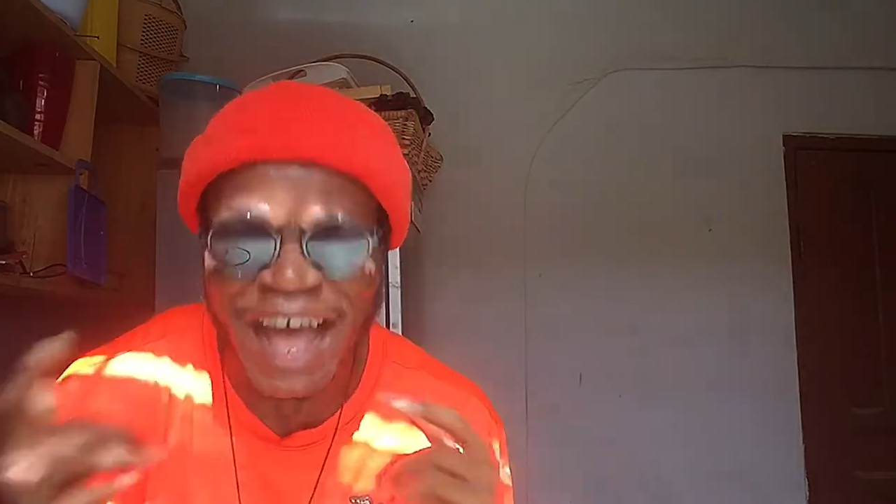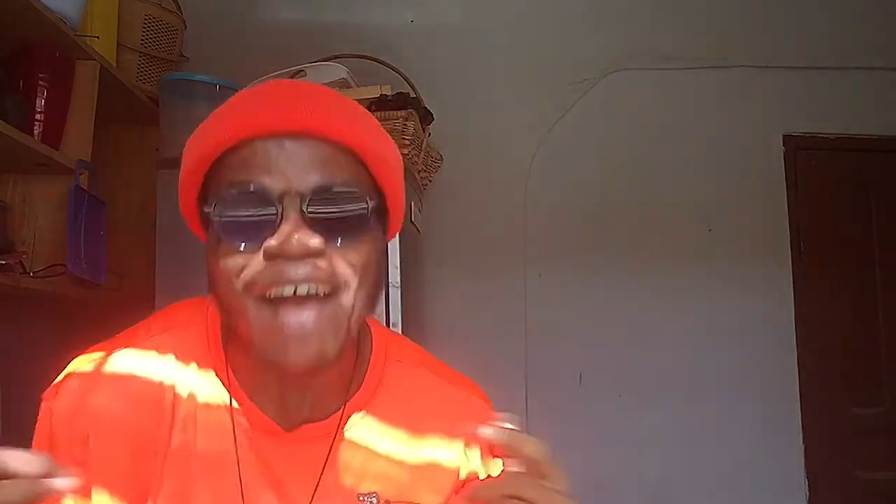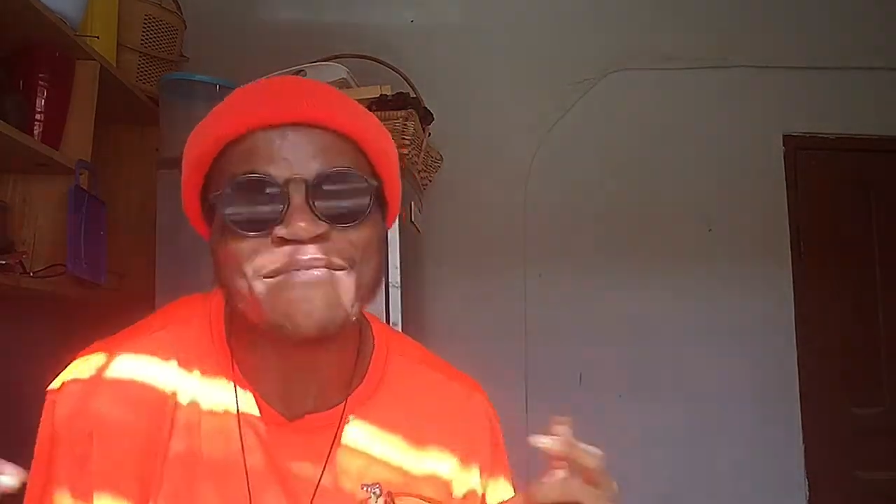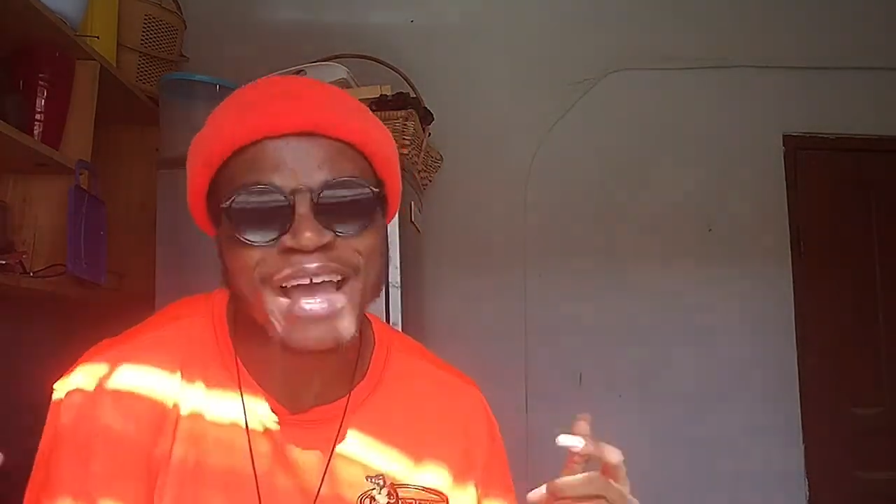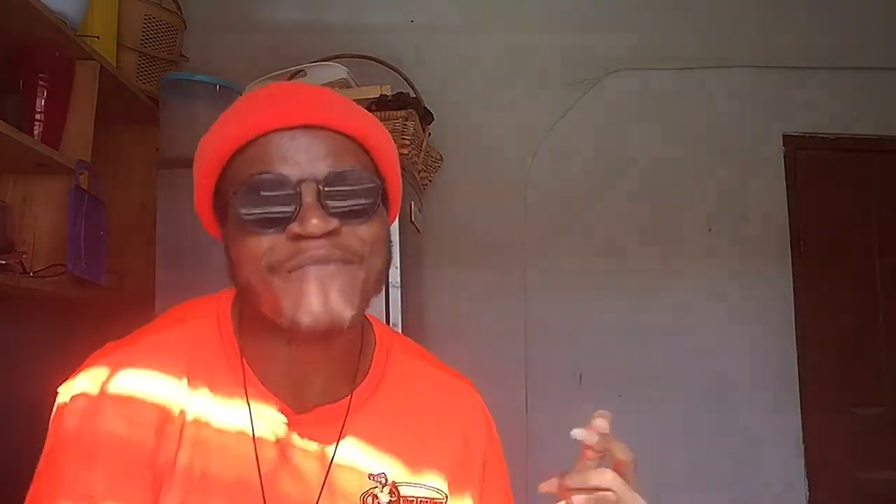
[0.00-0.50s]

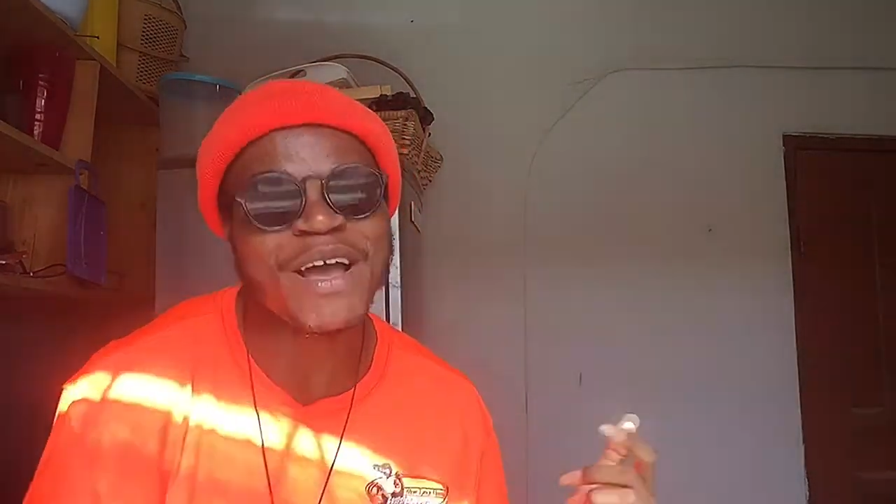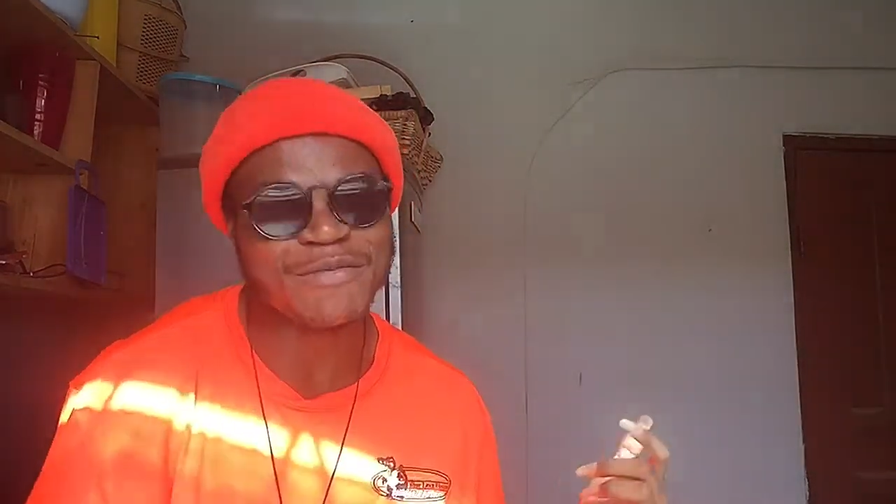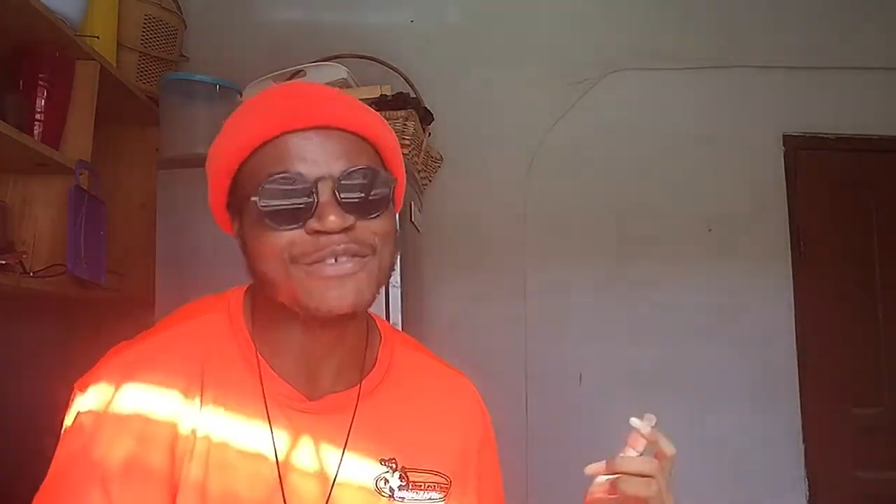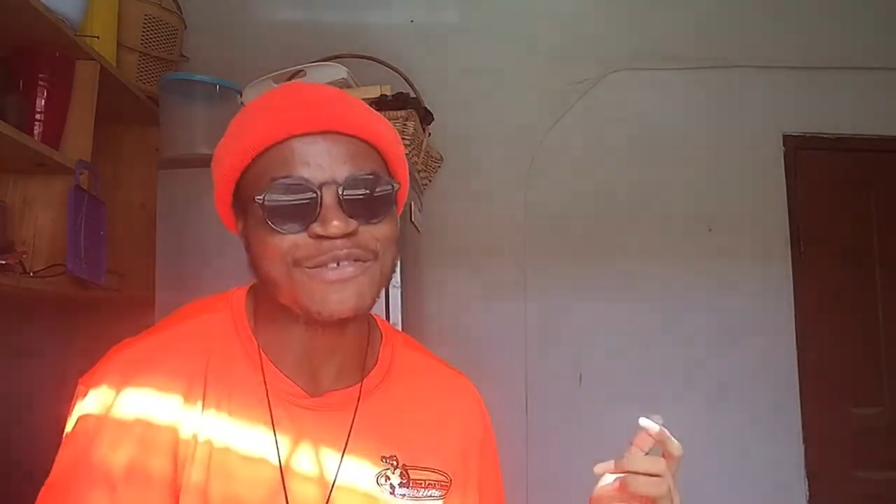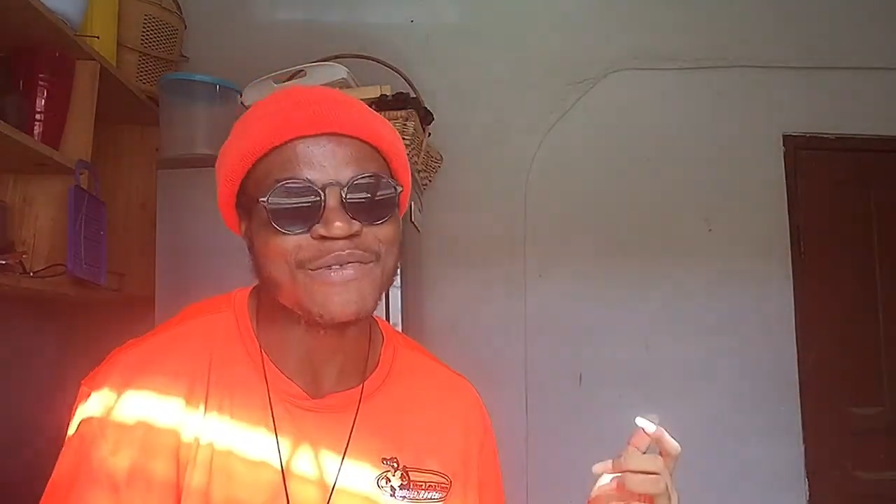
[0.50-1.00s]
I be
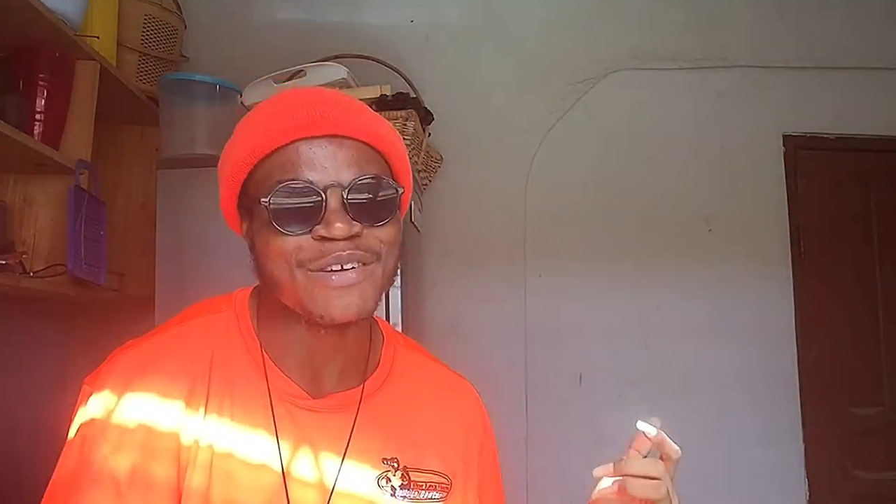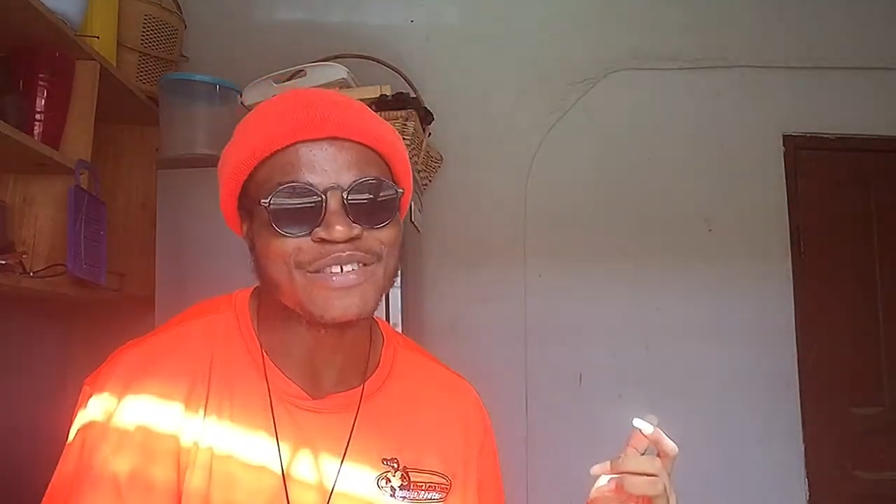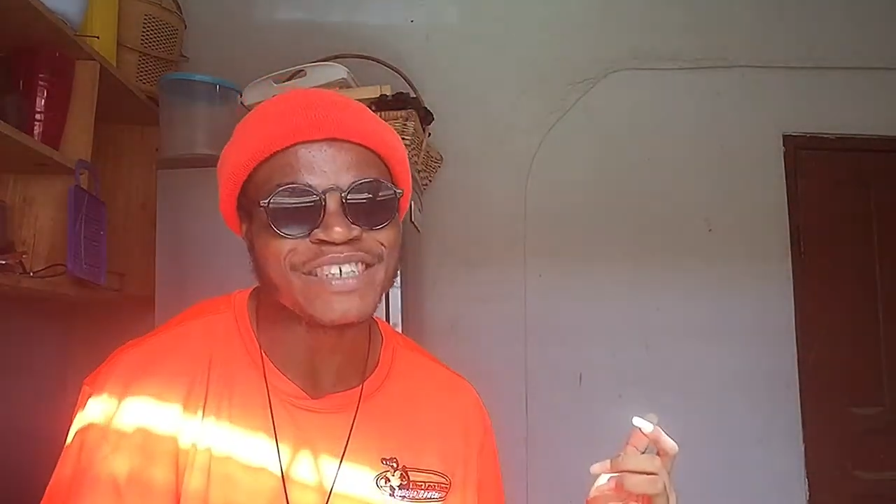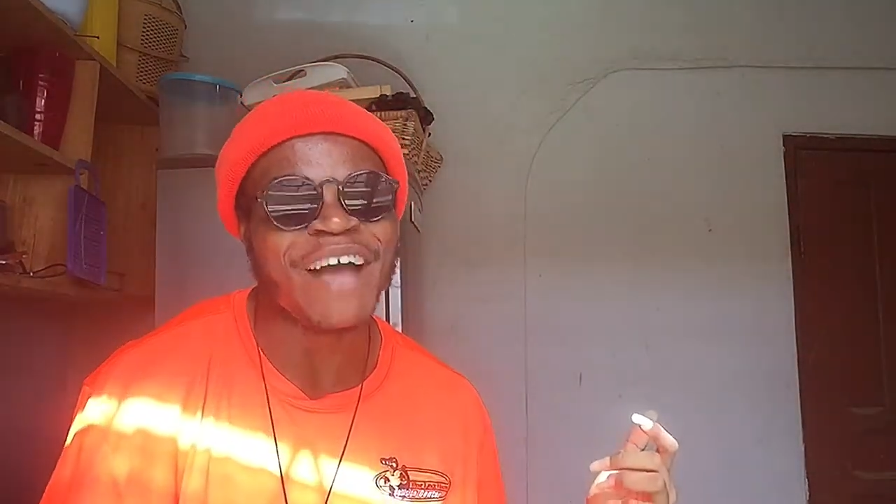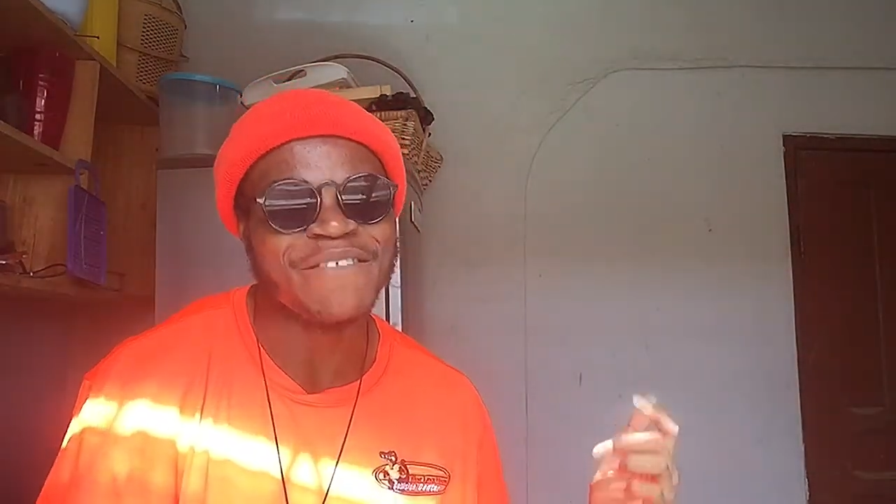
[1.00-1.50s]
I'm too much.